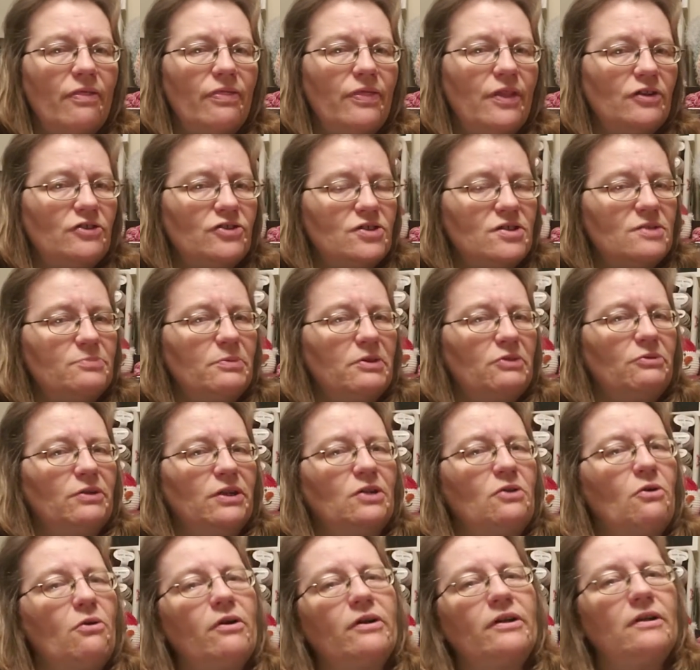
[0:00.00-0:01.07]
they'll just be
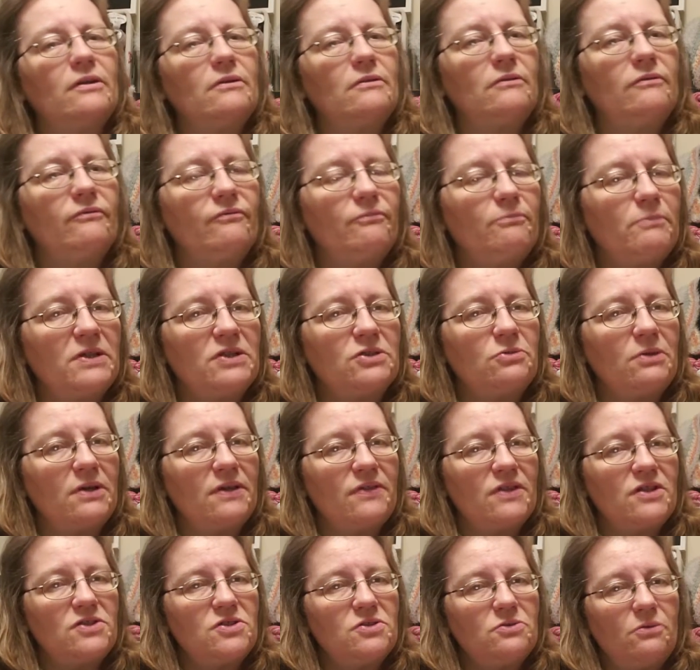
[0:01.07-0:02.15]
recorded
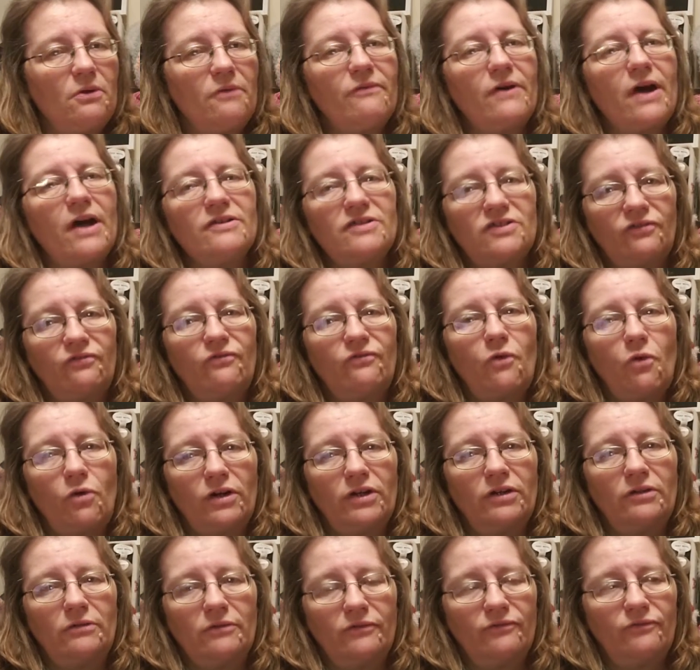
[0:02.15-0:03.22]
between the 2 of us
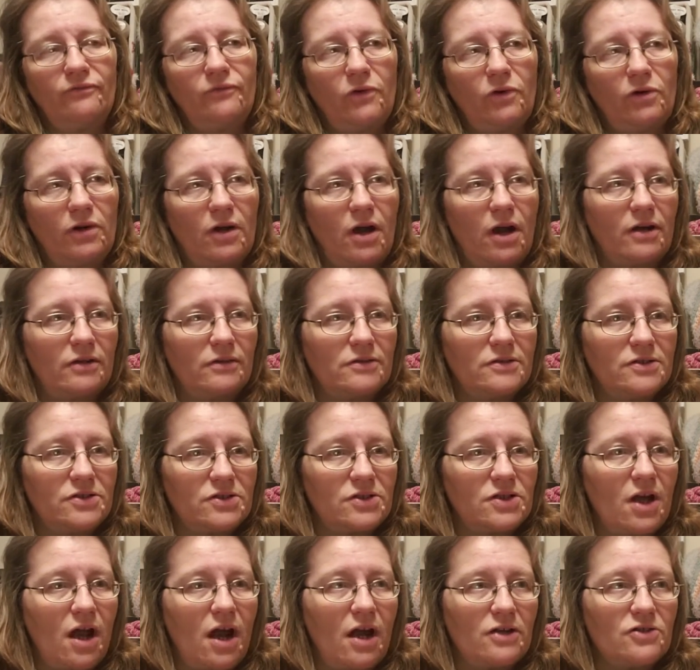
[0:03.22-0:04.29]
for
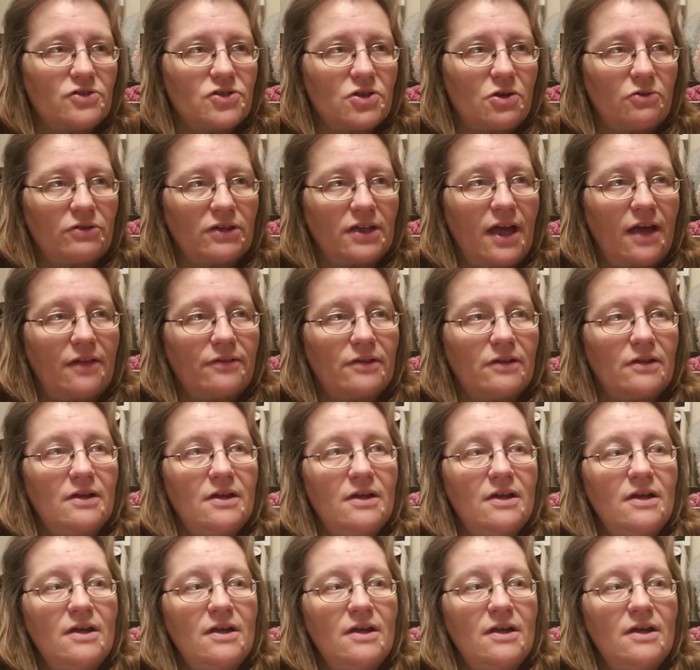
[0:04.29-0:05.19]
our show together.